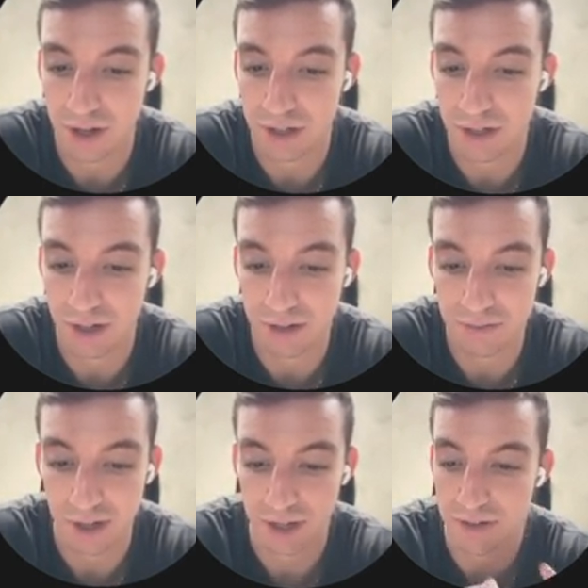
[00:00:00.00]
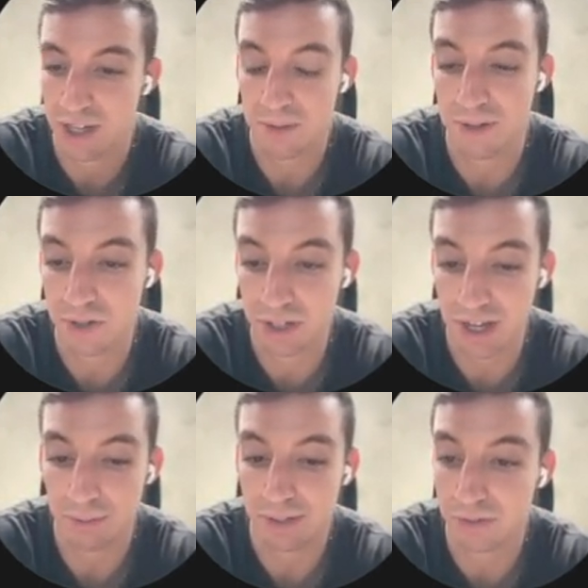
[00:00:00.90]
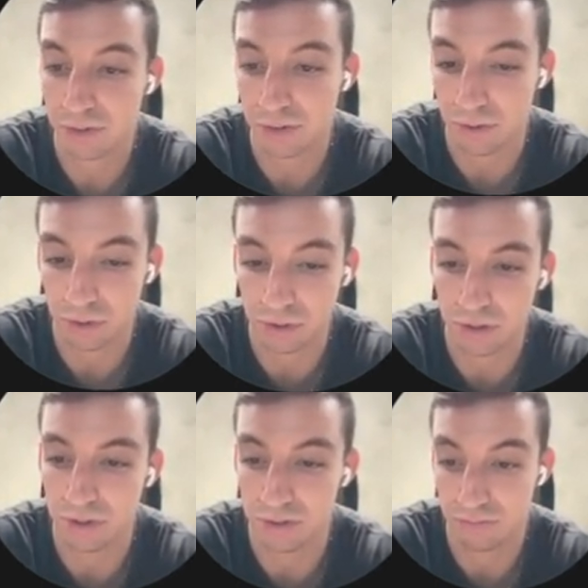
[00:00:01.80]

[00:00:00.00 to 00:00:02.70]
currently like thinking about doing outbound or